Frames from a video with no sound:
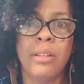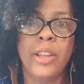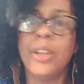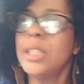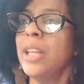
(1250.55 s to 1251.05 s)

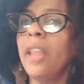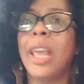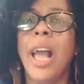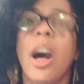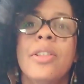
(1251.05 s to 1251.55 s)
There's
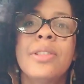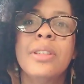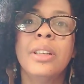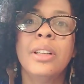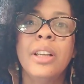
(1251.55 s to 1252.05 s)
nothing else
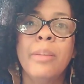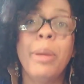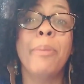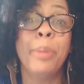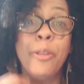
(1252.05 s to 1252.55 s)

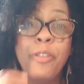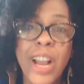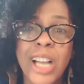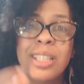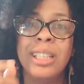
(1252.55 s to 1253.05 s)
but
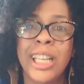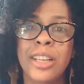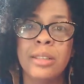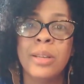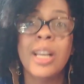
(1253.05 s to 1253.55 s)
perfection in
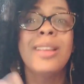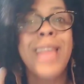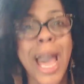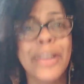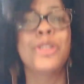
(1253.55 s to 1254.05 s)
you.
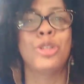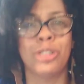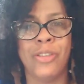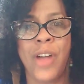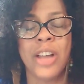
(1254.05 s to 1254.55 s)
That is your
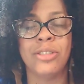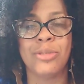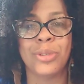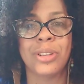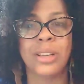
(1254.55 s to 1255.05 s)
divine
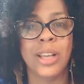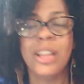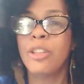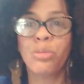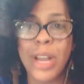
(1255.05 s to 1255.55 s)
truth.
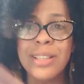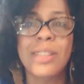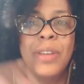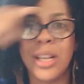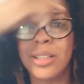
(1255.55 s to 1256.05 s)
The rest
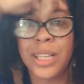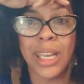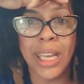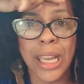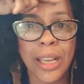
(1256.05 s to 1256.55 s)
of it is
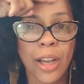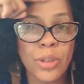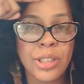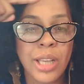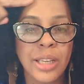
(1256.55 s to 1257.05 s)
the
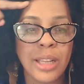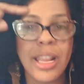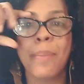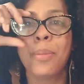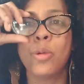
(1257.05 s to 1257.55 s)
ego sending
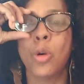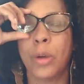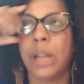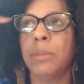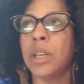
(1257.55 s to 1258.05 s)
that
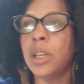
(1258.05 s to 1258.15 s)
program.